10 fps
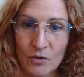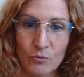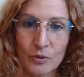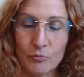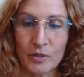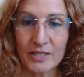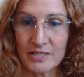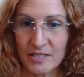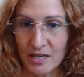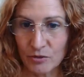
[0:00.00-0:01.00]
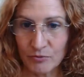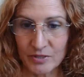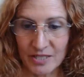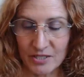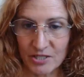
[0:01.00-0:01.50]
we break it down, we
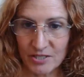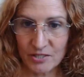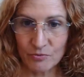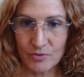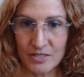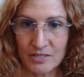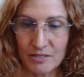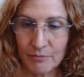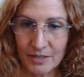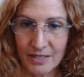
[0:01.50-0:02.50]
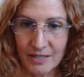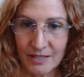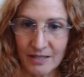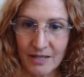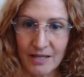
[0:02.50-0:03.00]
digest it, we assimilate it,
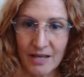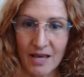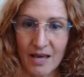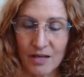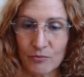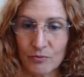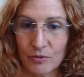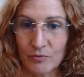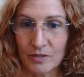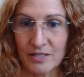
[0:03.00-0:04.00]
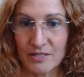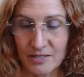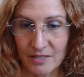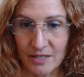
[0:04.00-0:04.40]
and we release it.